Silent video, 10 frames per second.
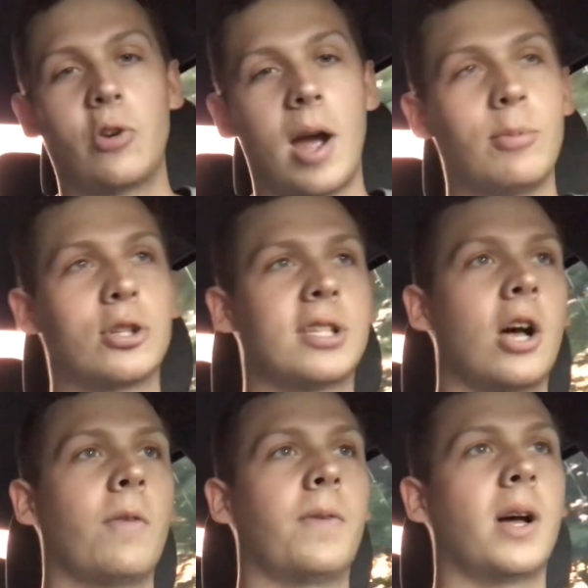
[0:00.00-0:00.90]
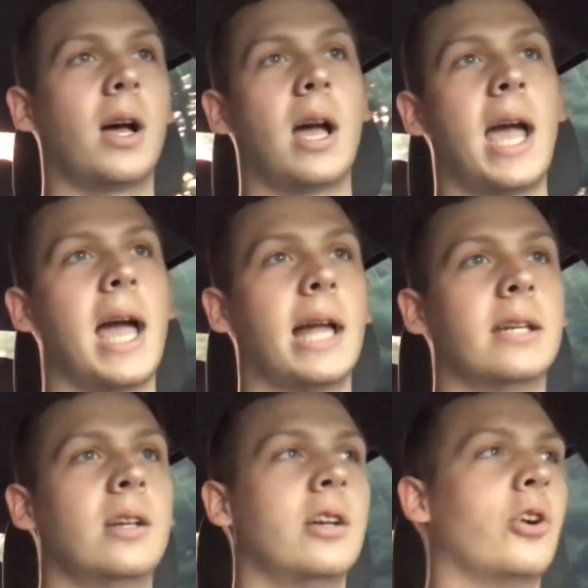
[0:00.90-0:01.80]
Grab yourself a hat
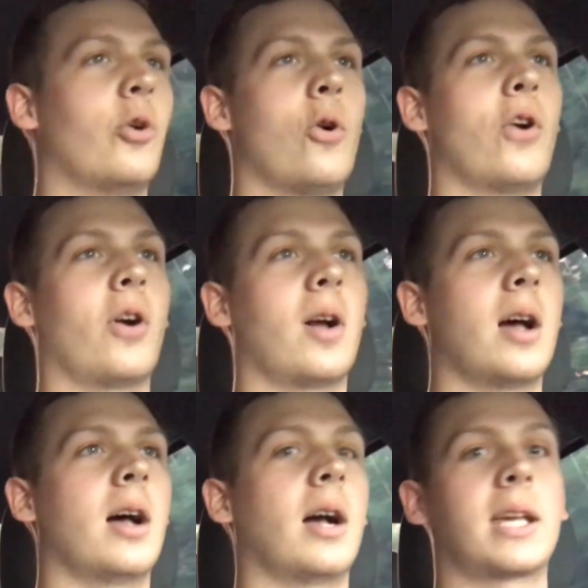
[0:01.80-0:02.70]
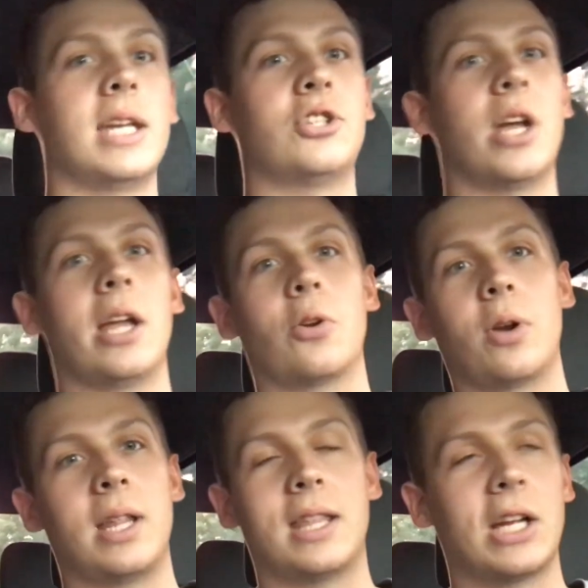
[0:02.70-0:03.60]
or a keychain
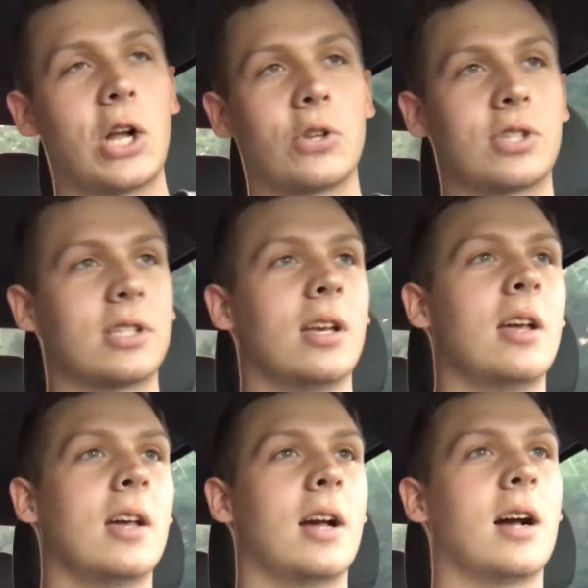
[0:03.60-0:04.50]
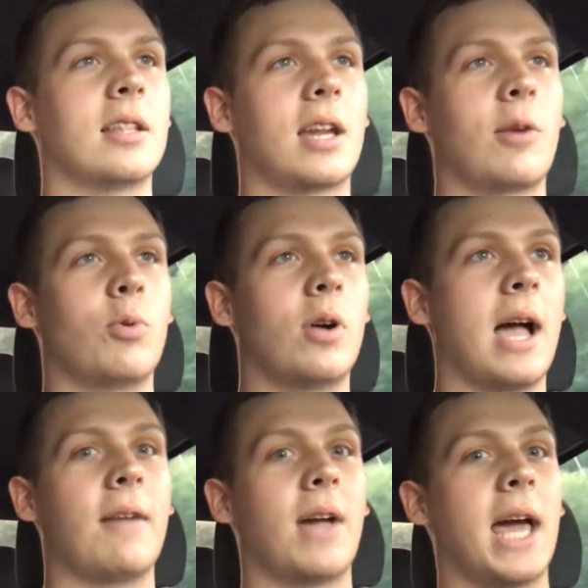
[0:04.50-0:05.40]
or anything else that I will
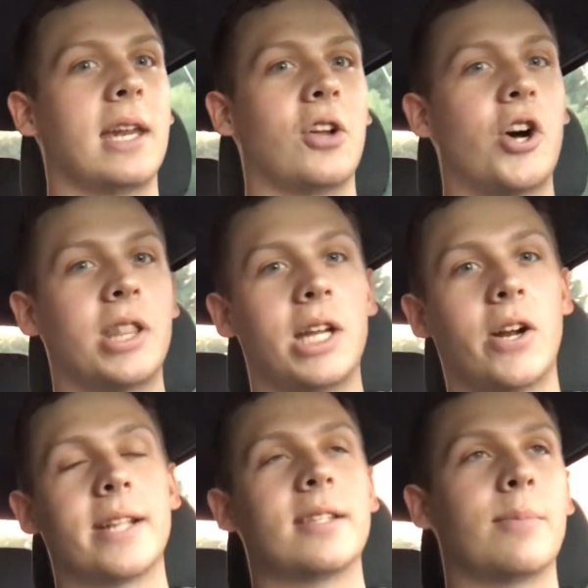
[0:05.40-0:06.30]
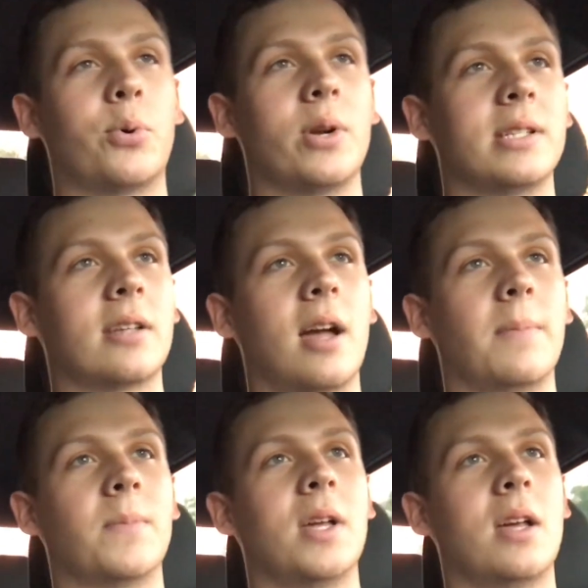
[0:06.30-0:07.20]
have added on there at some point in time.